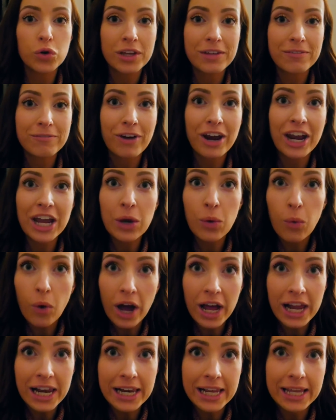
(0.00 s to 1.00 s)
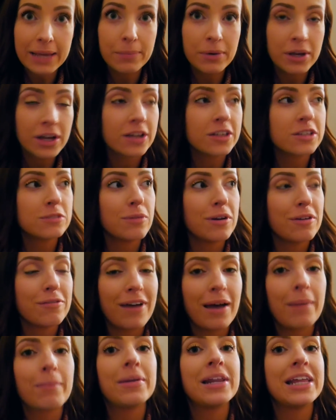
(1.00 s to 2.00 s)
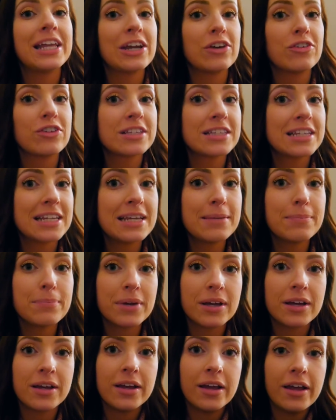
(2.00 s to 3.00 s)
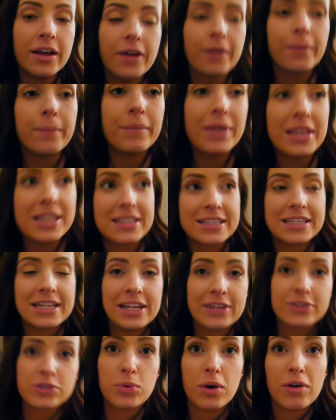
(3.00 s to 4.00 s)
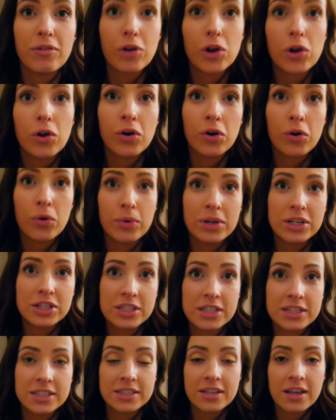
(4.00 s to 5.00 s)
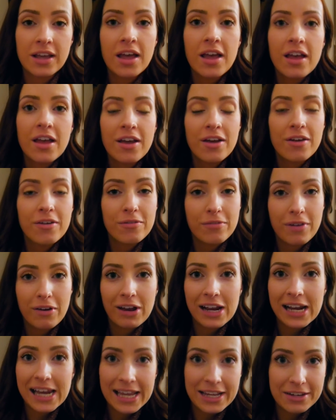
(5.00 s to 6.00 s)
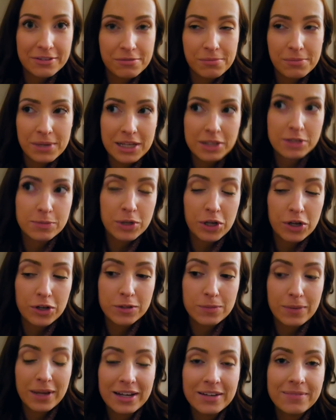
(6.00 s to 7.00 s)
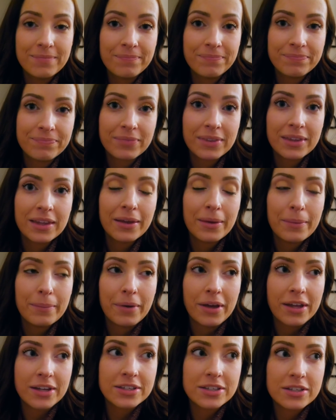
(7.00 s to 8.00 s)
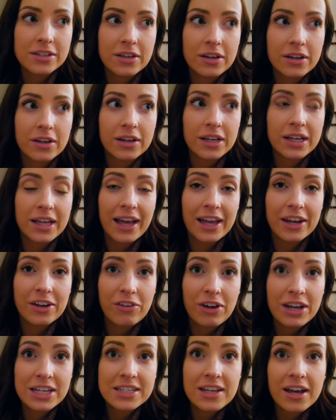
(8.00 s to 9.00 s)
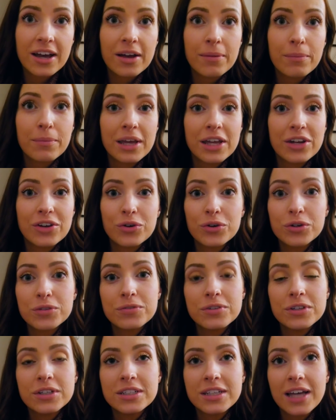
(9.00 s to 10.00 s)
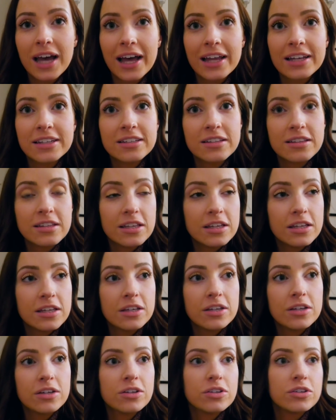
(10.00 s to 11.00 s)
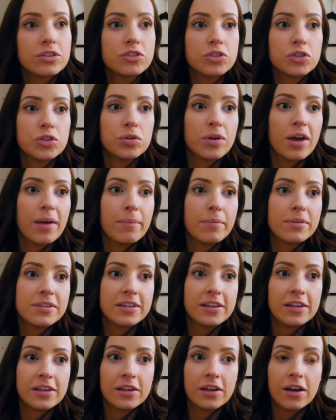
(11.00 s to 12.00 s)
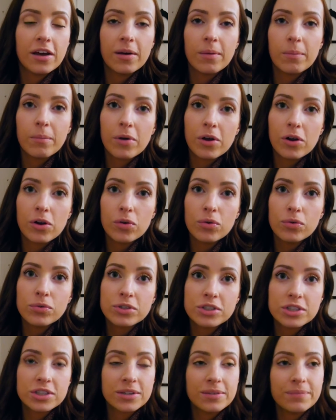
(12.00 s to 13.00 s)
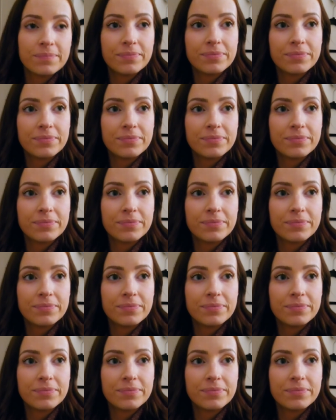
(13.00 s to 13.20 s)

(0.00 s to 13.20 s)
Very quietly because my family are asleep. It's nearly 12 o'clock, which is very late for me to be going to bed. But I had a great time in Oxford at the shoe embassy launch,